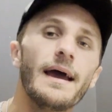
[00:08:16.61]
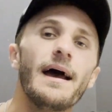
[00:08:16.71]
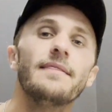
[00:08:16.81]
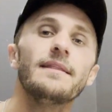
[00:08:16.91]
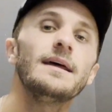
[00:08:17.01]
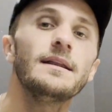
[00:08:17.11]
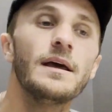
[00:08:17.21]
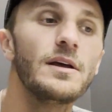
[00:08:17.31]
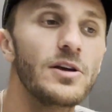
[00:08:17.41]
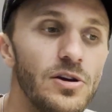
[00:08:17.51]
and then
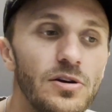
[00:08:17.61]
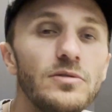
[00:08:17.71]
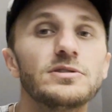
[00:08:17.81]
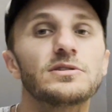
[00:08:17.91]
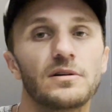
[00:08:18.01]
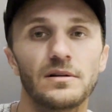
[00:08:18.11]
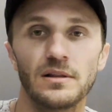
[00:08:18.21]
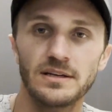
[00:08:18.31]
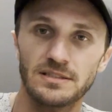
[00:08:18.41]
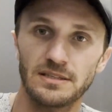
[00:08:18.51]
you start
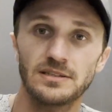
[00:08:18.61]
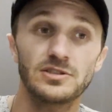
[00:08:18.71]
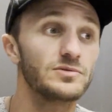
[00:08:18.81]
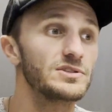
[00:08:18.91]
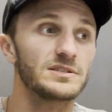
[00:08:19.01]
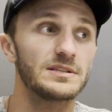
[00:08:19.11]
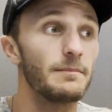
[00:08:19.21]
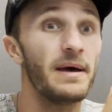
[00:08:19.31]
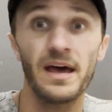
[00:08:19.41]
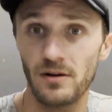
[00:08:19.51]
listening to just the
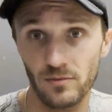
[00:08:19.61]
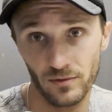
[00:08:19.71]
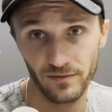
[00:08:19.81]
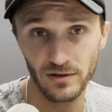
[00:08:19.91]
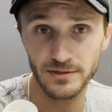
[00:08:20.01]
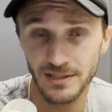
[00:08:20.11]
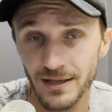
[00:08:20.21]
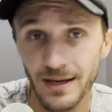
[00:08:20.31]
pedal reviews.